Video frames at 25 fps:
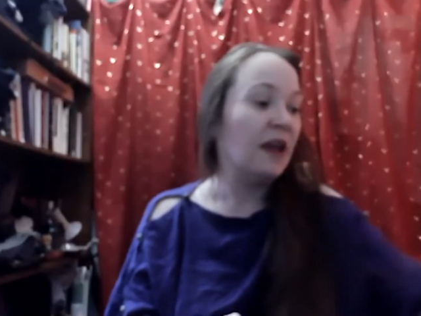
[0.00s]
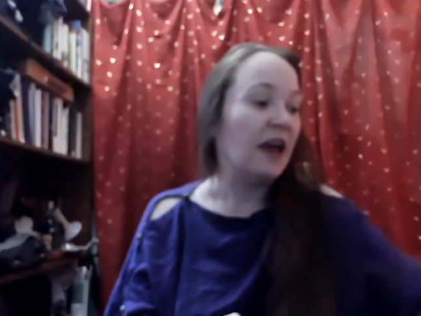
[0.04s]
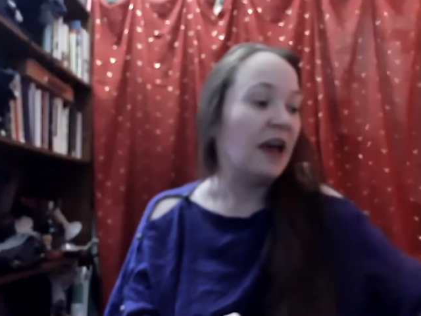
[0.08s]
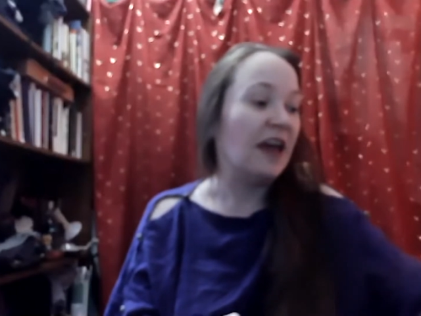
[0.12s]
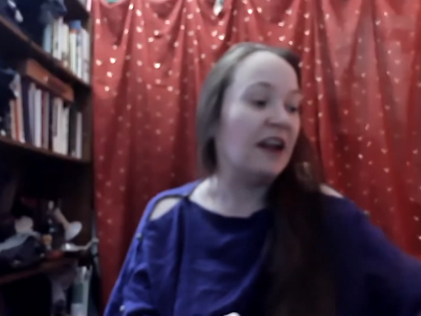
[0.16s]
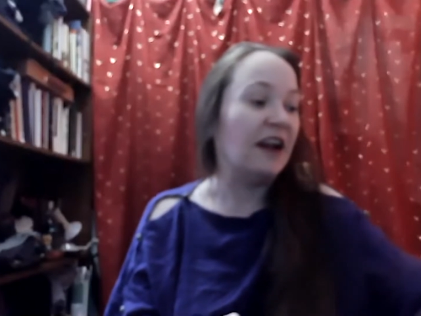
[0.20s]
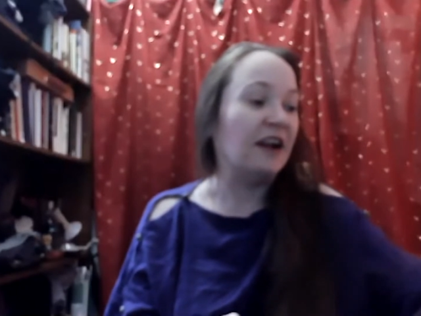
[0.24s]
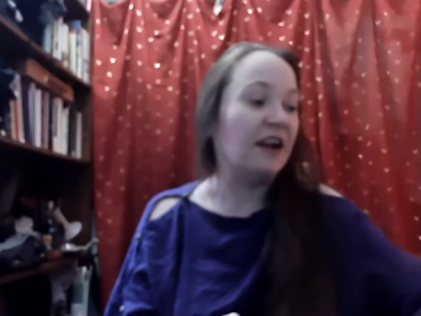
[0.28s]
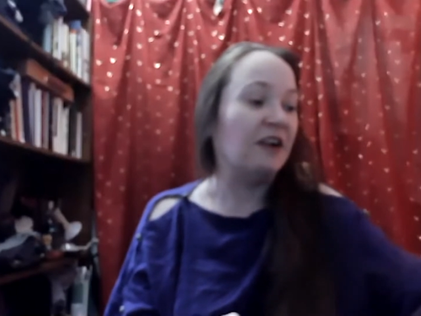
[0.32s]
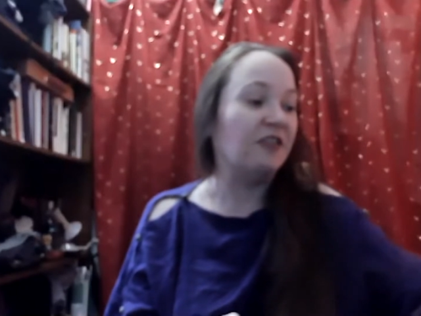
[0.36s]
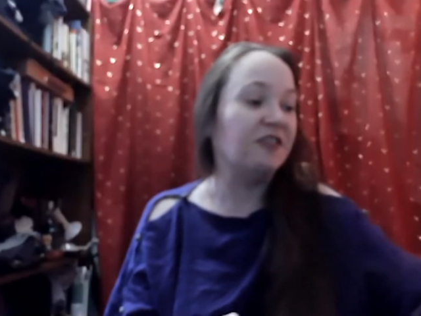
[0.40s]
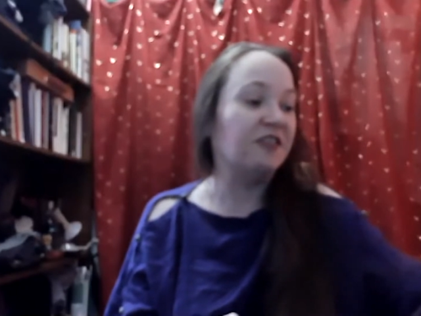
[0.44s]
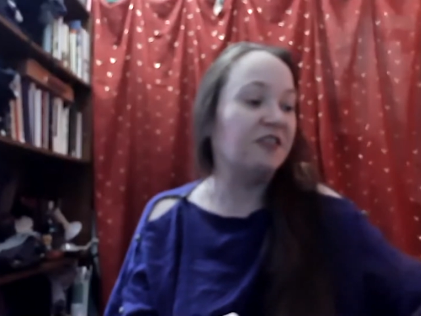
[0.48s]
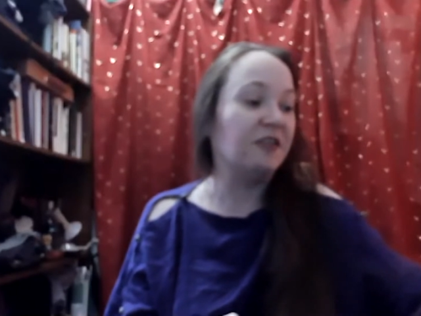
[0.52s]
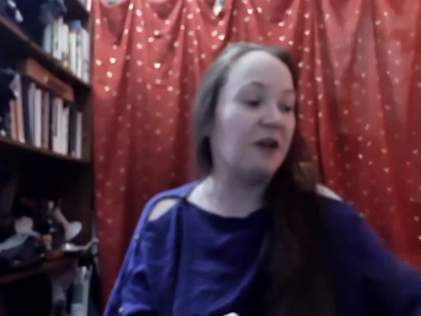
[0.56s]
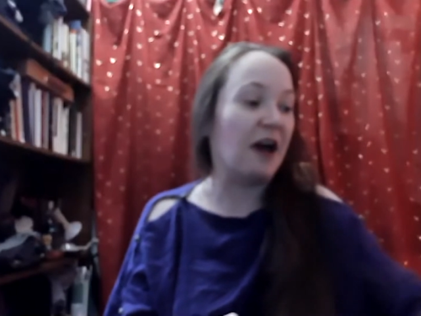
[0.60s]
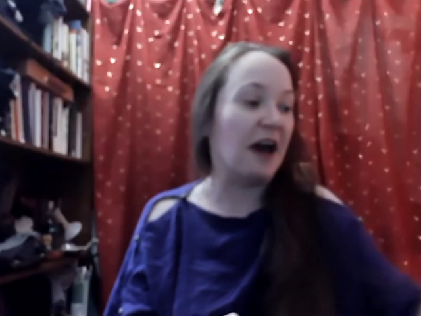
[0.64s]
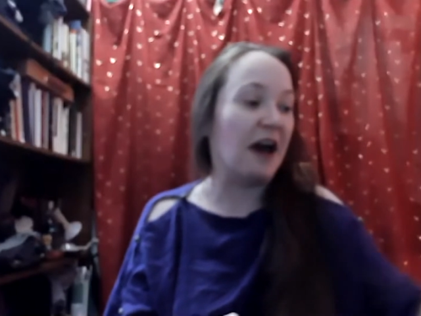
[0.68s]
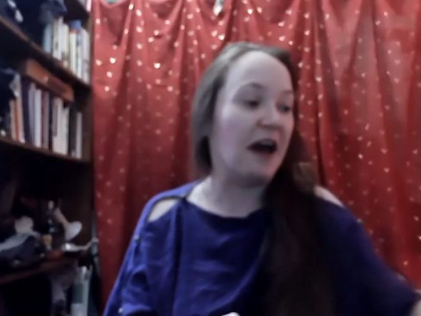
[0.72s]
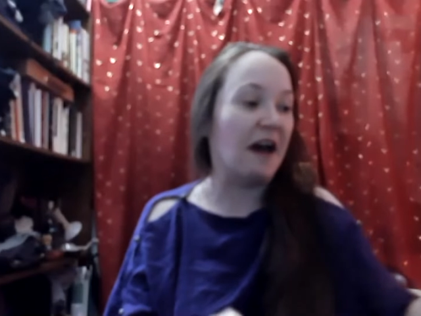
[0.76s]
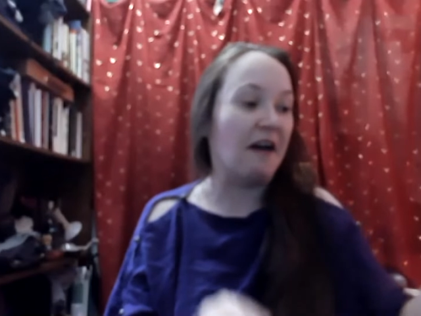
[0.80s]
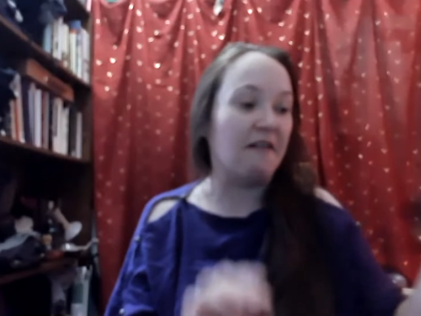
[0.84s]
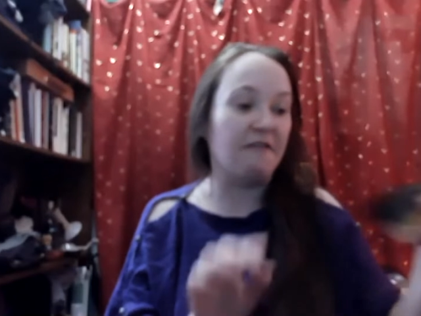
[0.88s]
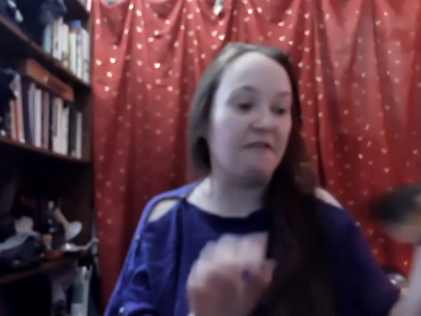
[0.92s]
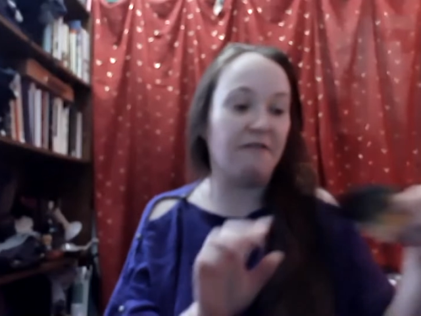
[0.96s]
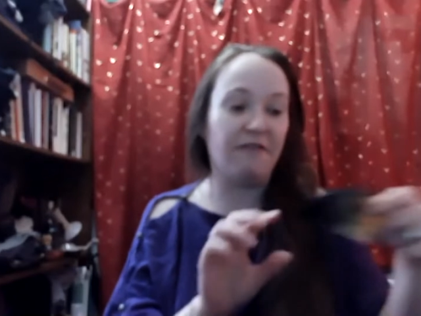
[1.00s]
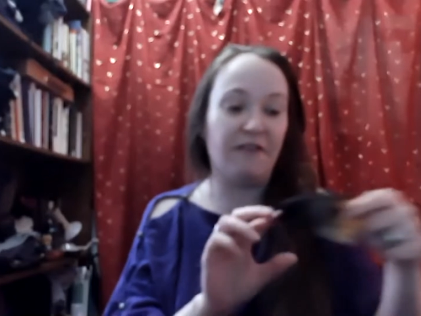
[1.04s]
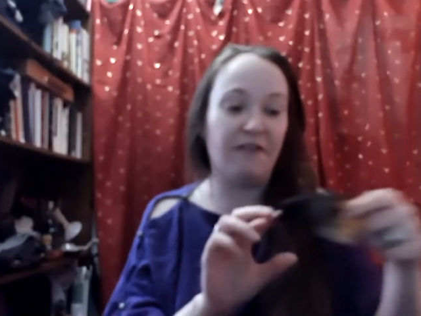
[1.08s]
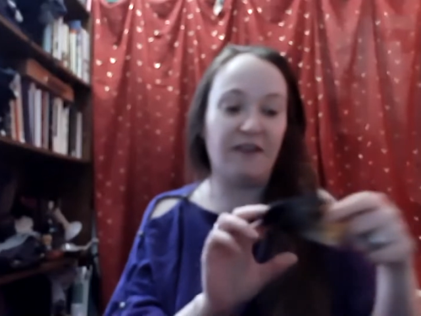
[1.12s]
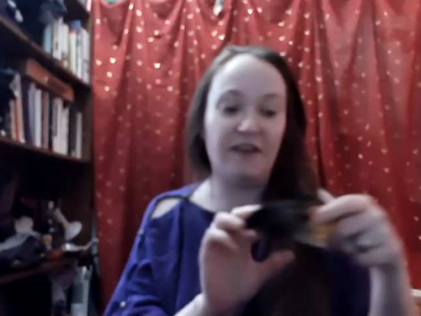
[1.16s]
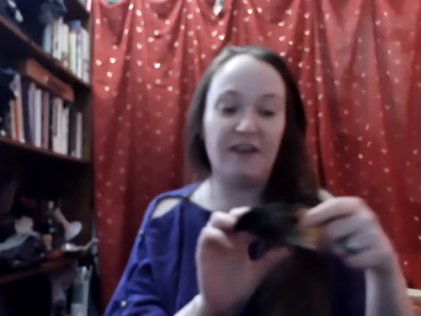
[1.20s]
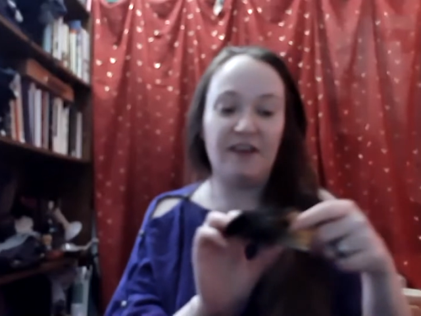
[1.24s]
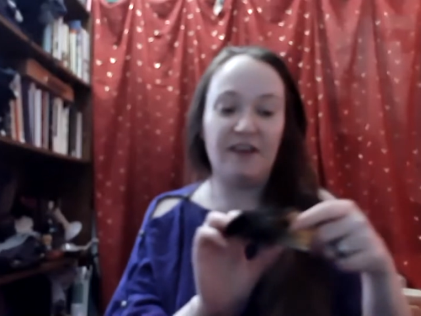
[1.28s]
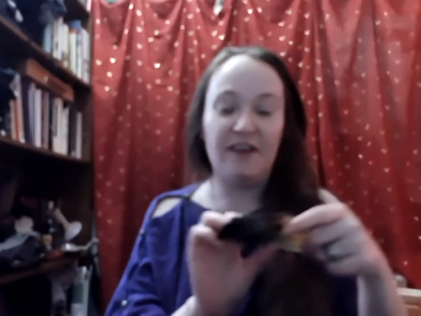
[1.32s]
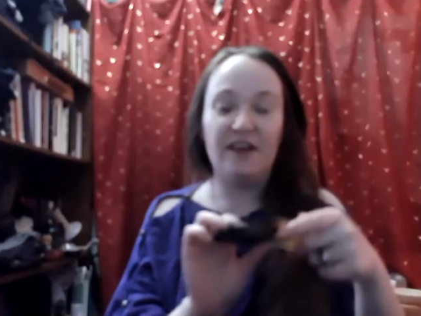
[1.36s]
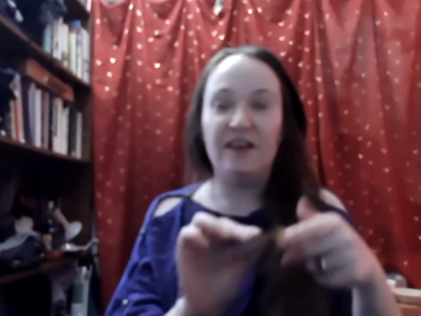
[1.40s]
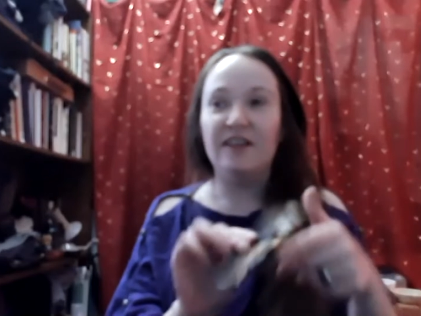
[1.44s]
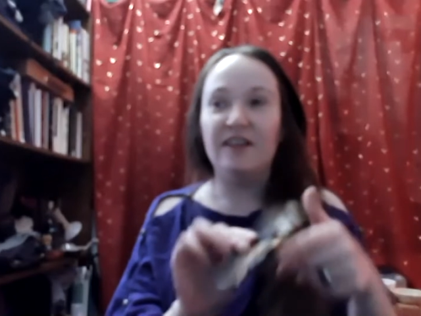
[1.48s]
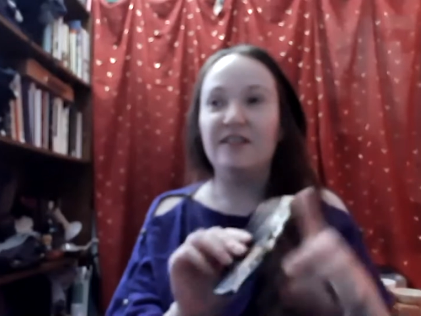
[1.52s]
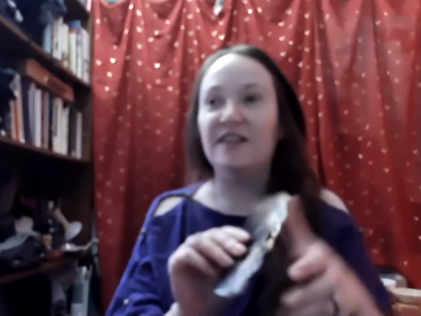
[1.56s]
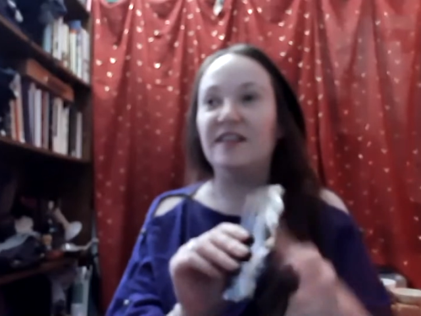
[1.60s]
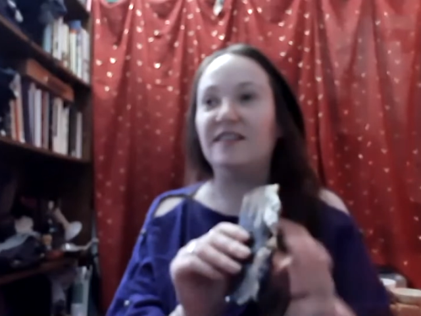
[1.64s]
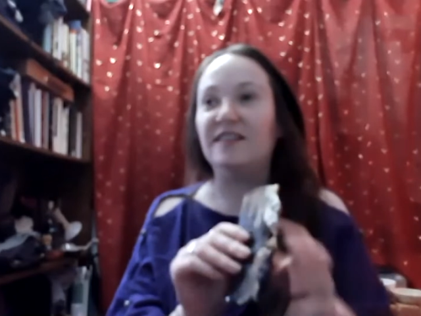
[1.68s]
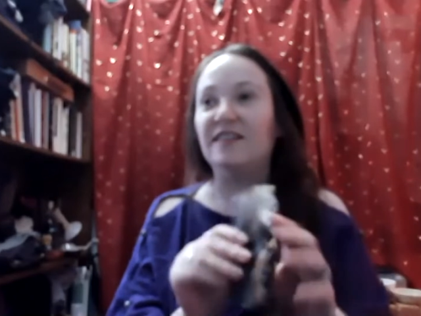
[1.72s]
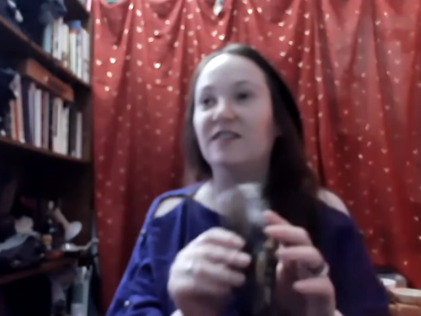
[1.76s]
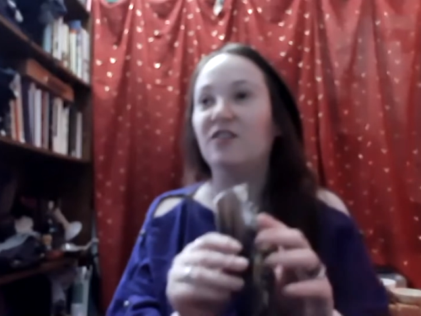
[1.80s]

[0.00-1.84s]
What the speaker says: And I also have, this